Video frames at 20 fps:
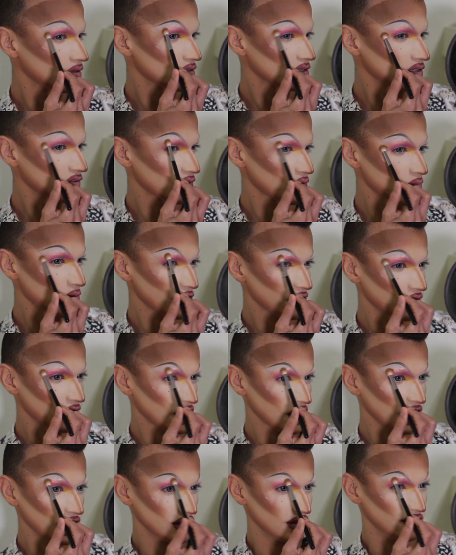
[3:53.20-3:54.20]
Just for more
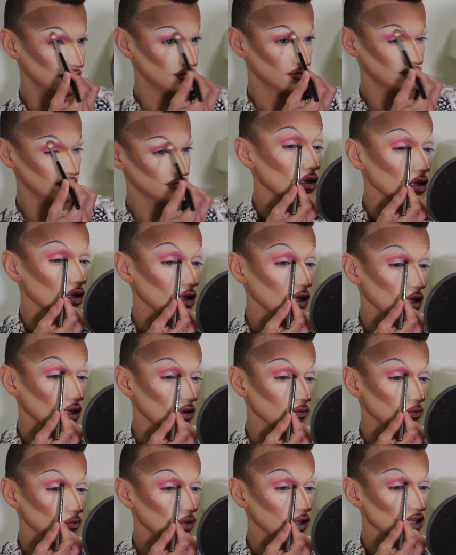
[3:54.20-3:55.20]
fun.
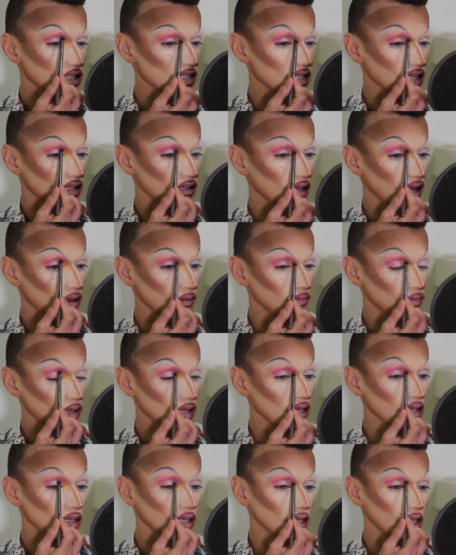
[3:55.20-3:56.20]
And I'm placing that
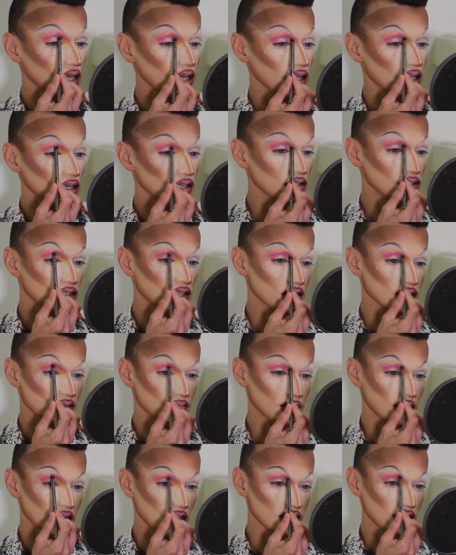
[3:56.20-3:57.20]
pink again just
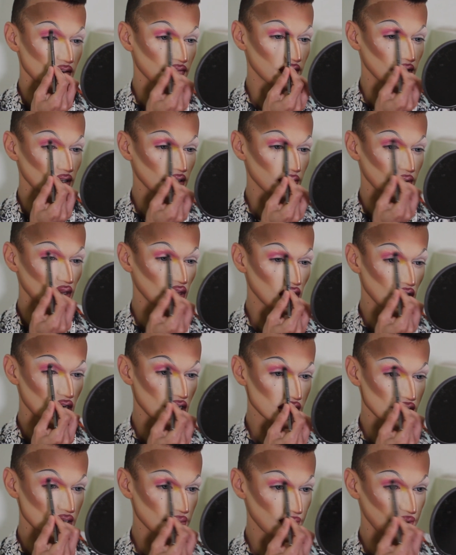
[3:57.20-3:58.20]
because I feel like we
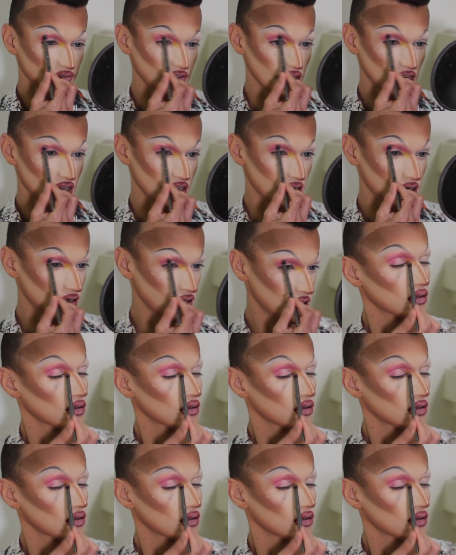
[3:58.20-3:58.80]
lost some of it.